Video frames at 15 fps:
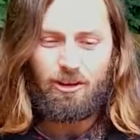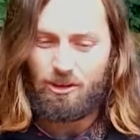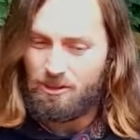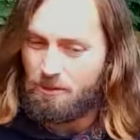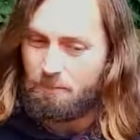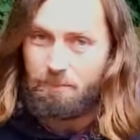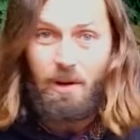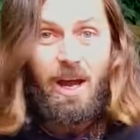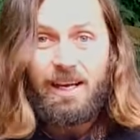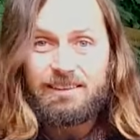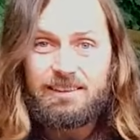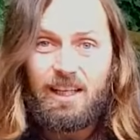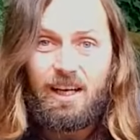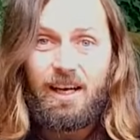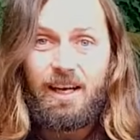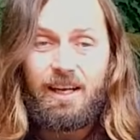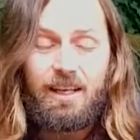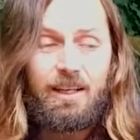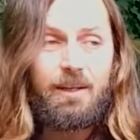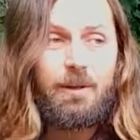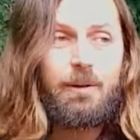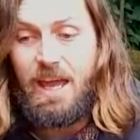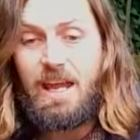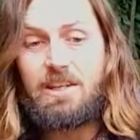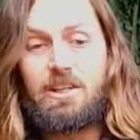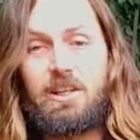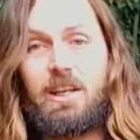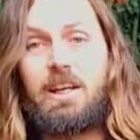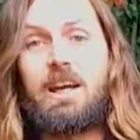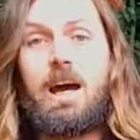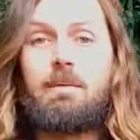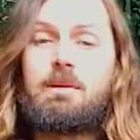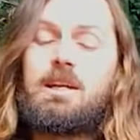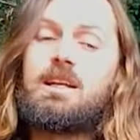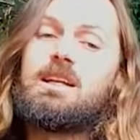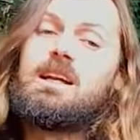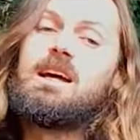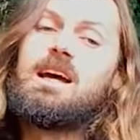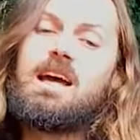or your bike tire. Then you can come in